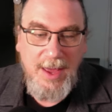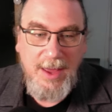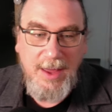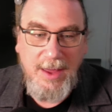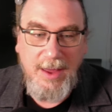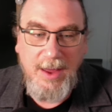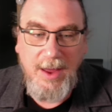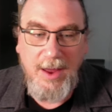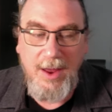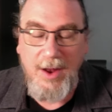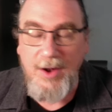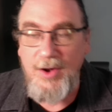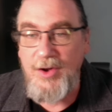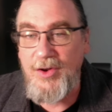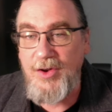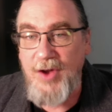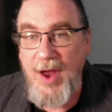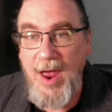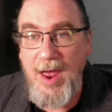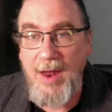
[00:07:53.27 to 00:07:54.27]
in
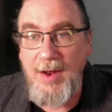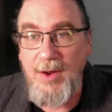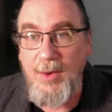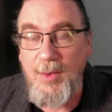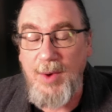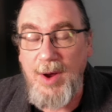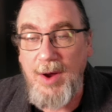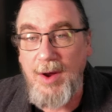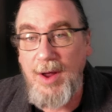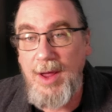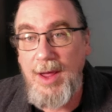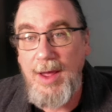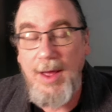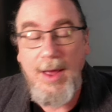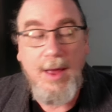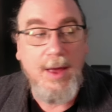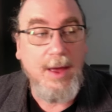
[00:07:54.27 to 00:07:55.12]
January.